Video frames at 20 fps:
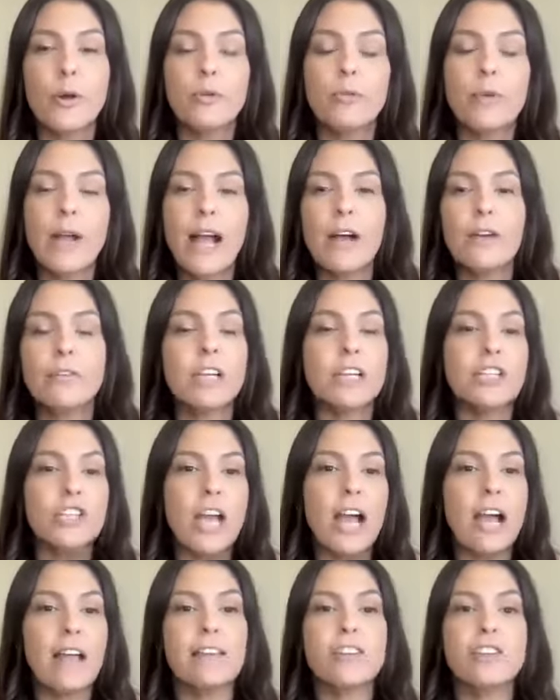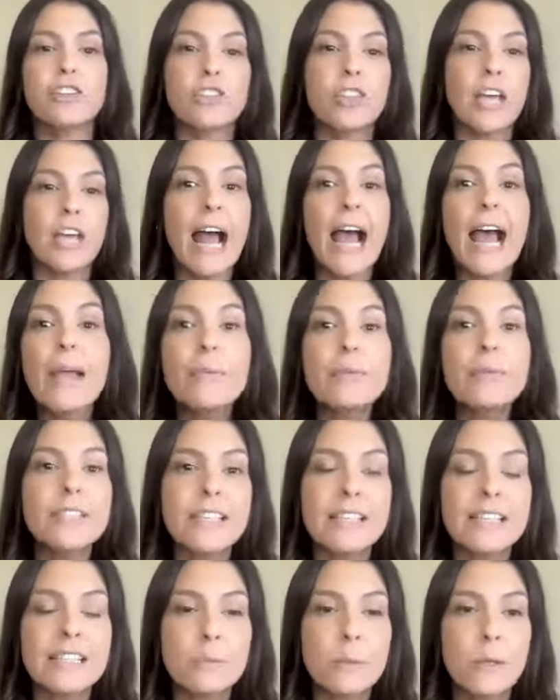around a challenge that I was
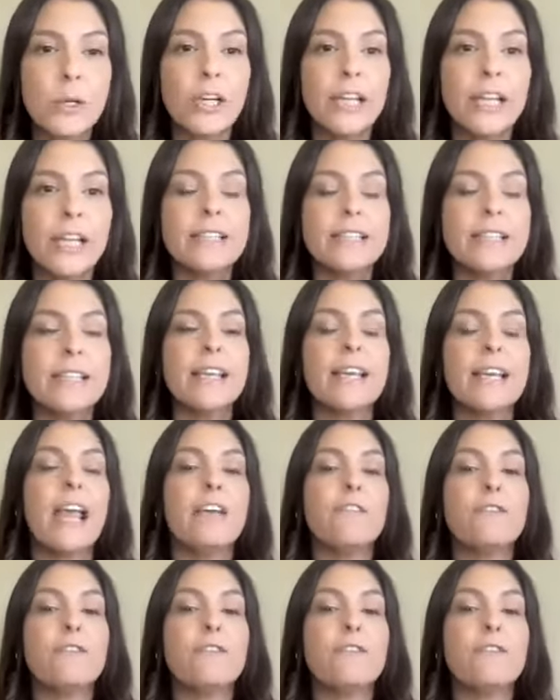experiencing.